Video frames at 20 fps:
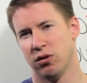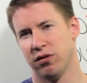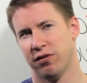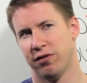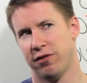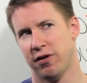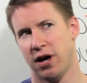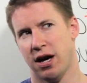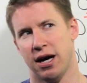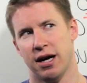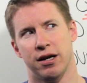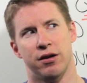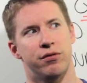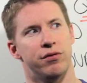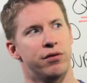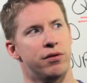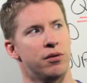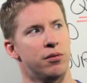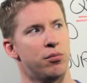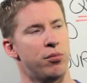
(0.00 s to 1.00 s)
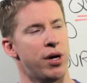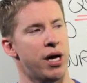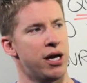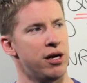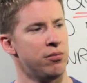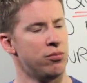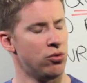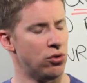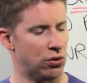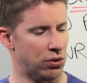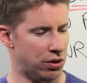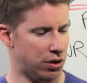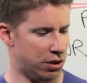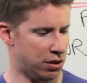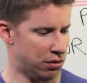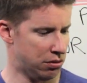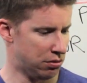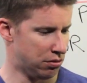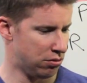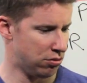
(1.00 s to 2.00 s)
were five. Pay
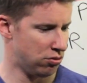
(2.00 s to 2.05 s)
more.